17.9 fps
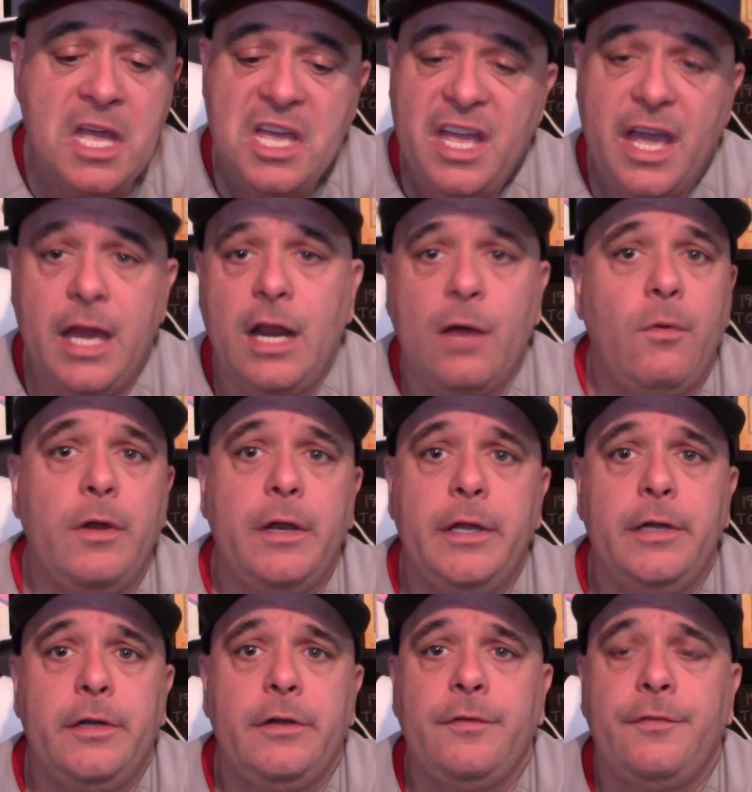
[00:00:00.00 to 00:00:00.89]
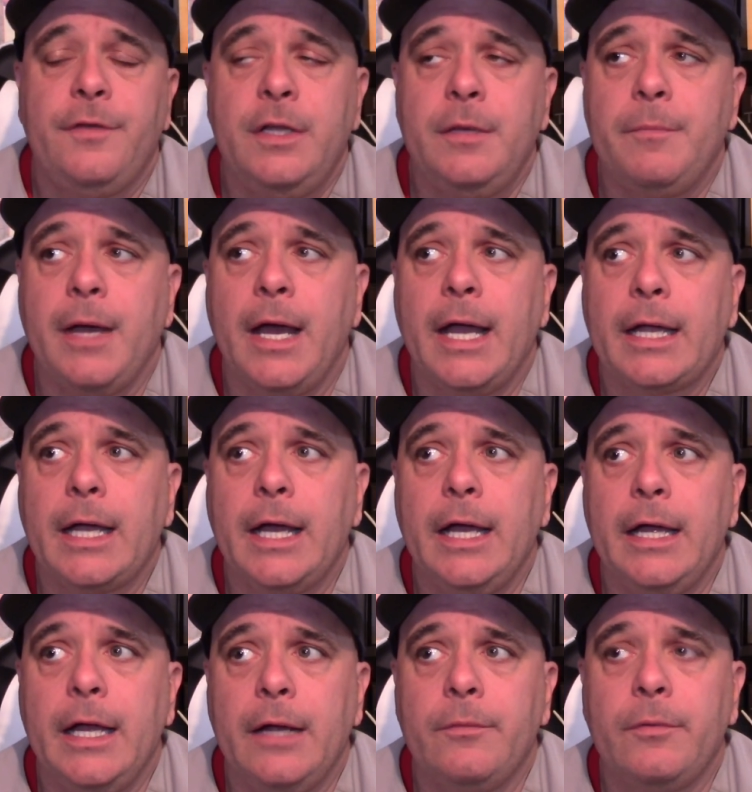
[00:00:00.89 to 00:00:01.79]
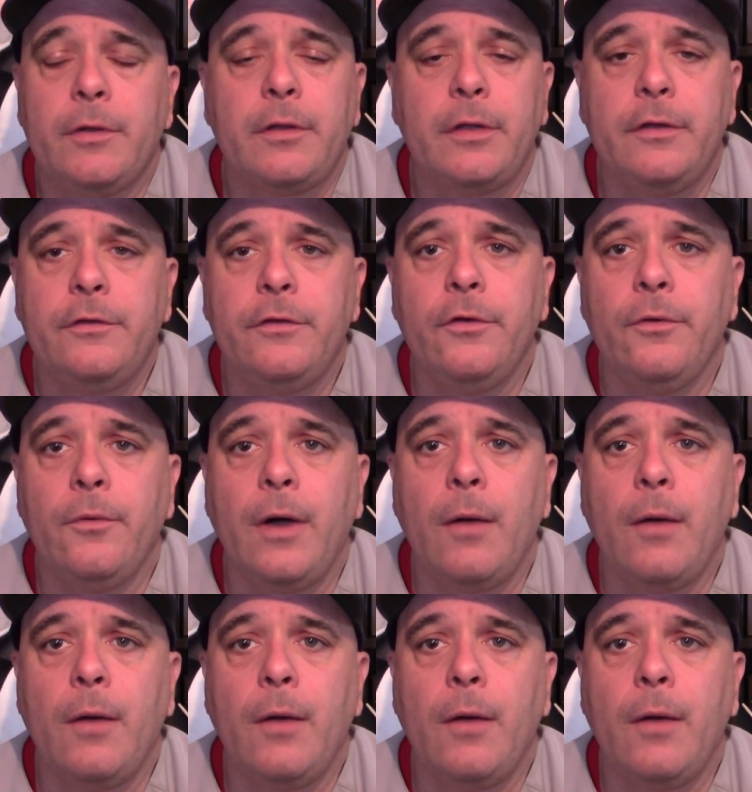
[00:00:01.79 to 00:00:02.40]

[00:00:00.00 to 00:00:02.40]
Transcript: And I want to hear your feedback. I really do.